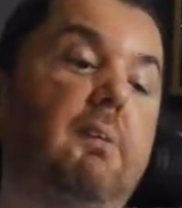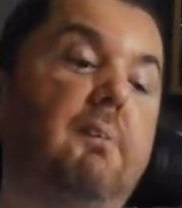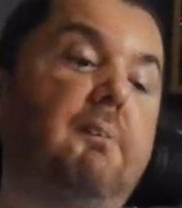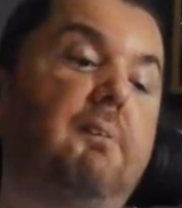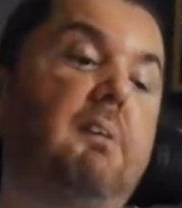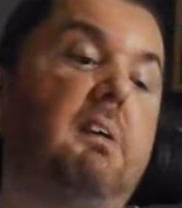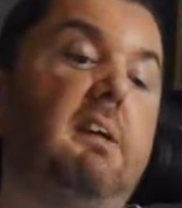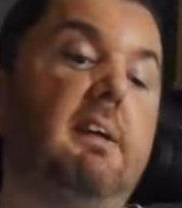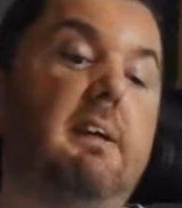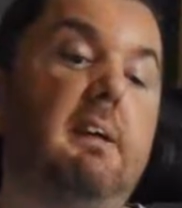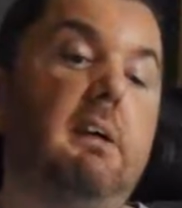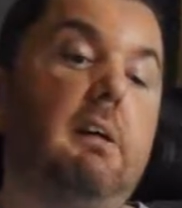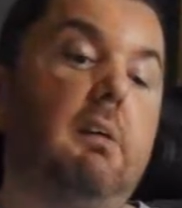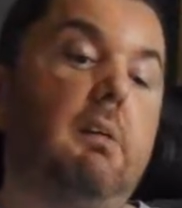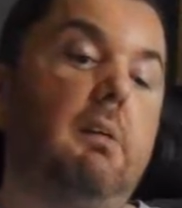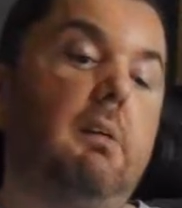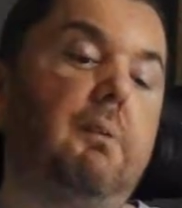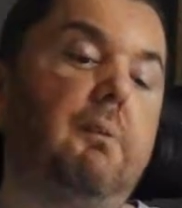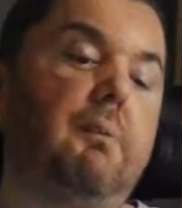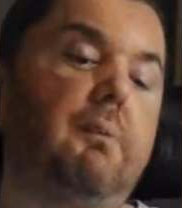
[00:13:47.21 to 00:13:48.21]
make that,
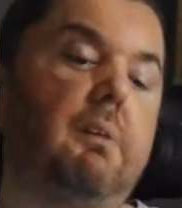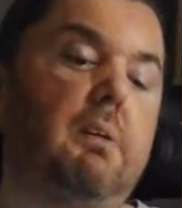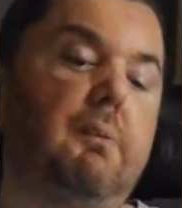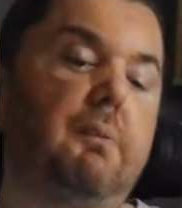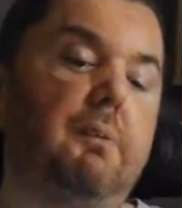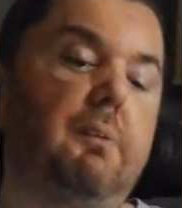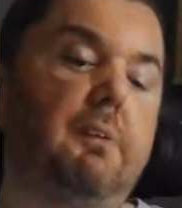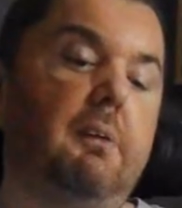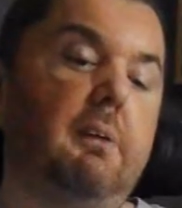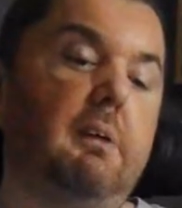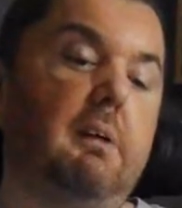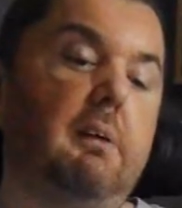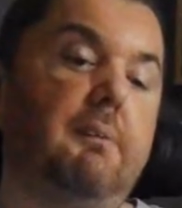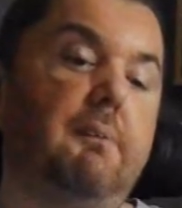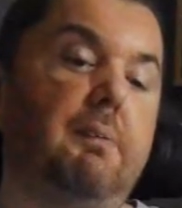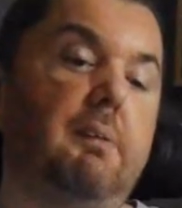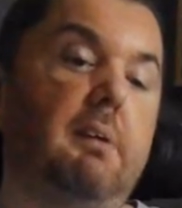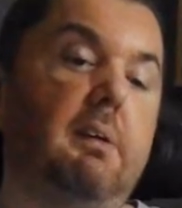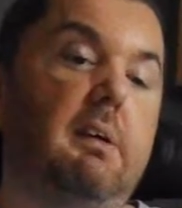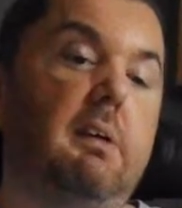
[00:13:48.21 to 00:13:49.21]
I will do that and
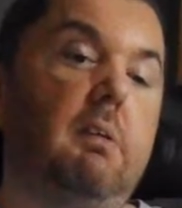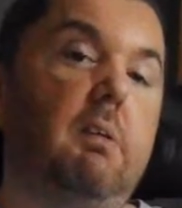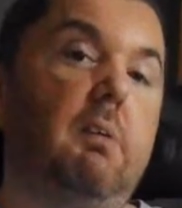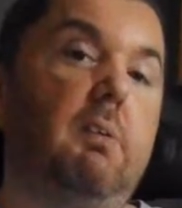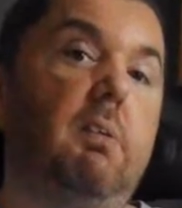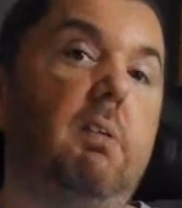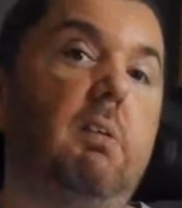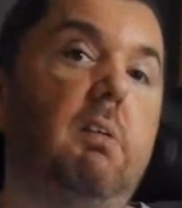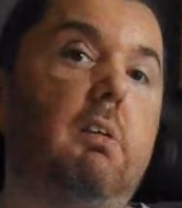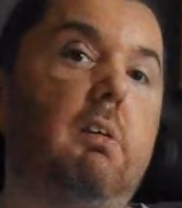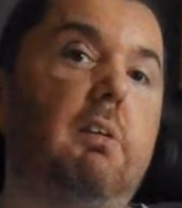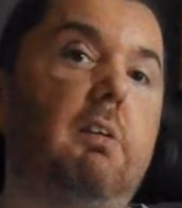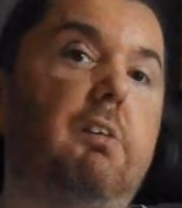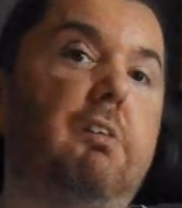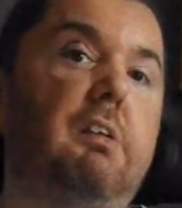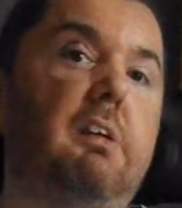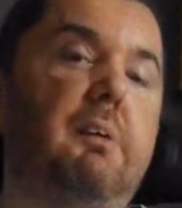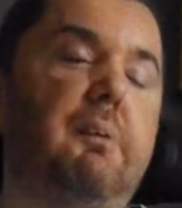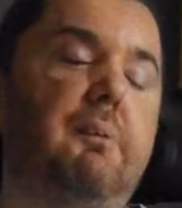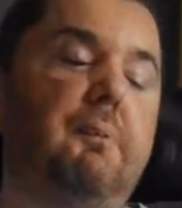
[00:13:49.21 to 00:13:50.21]
put that on the
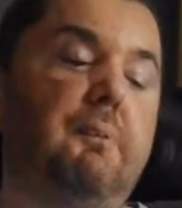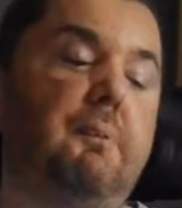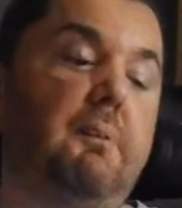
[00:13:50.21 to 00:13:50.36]
channel.